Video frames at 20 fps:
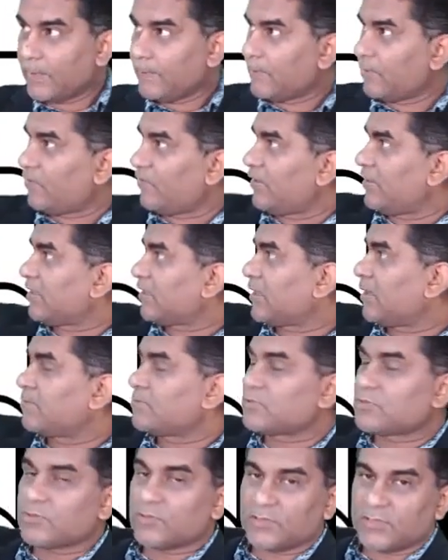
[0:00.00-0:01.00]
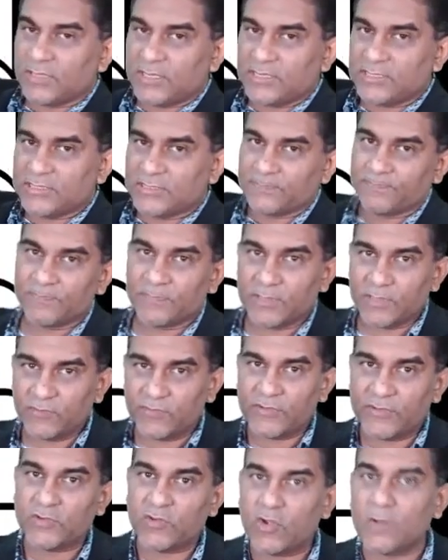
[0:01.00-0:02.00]
But when it comes to this, if
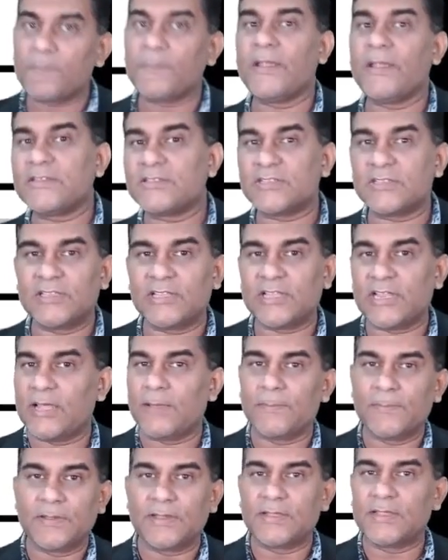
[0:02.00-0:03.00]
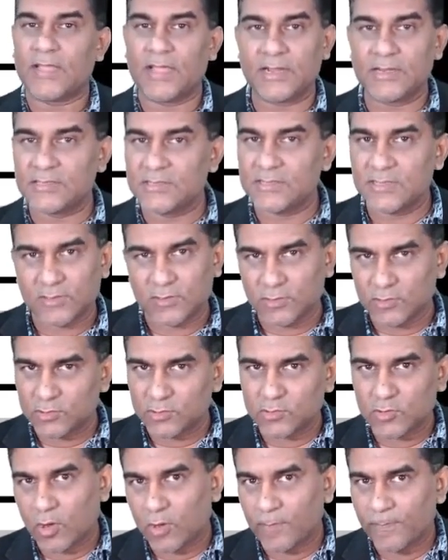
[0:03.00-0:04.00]
you don't mention the number, the answer
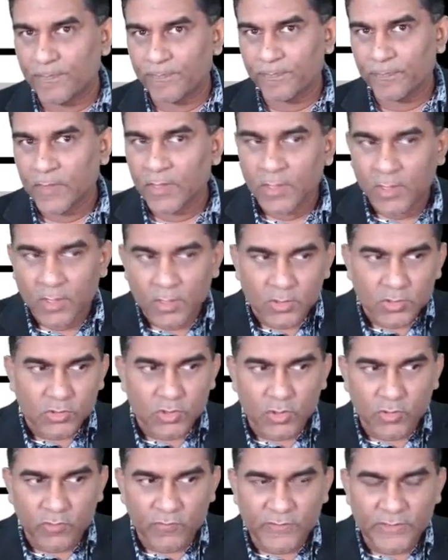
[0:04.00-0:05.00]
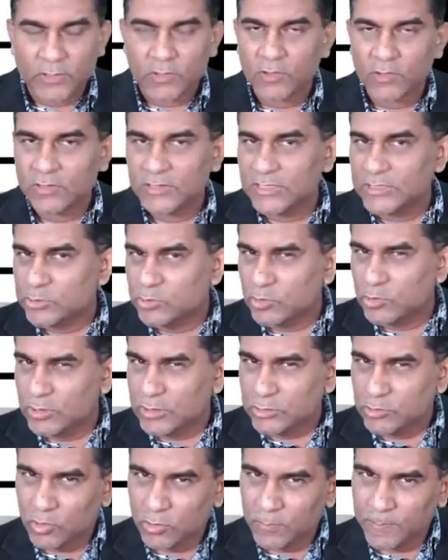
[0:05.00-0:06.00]
goes wrong. So we know the
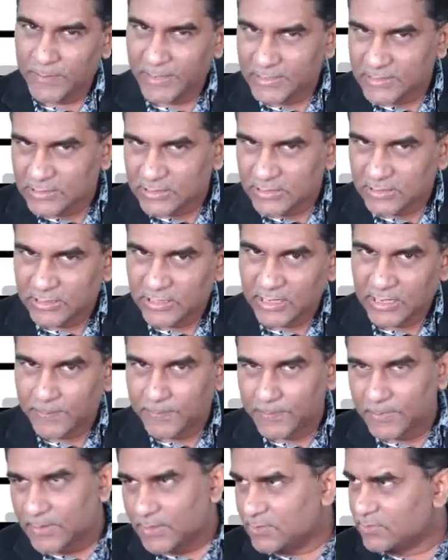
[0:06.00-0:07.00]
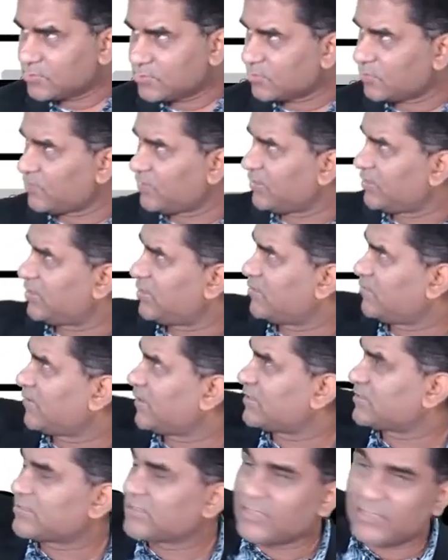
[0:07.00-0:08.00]
students don't mention the number, so we love
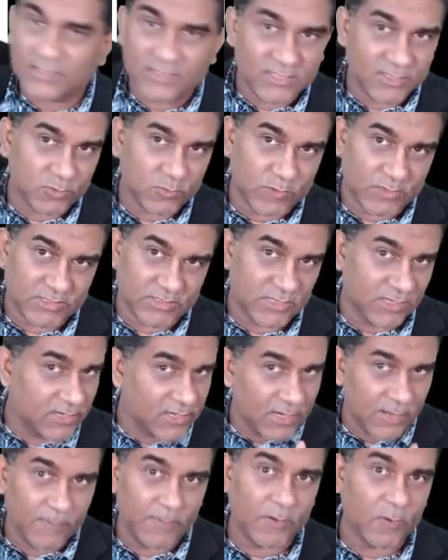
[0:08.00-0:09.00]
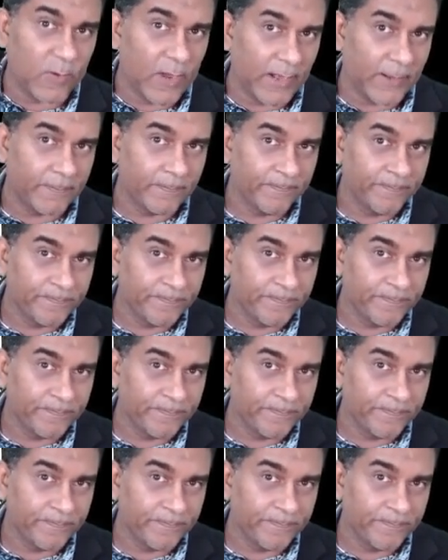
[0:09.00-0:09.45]
asking this question, number 1.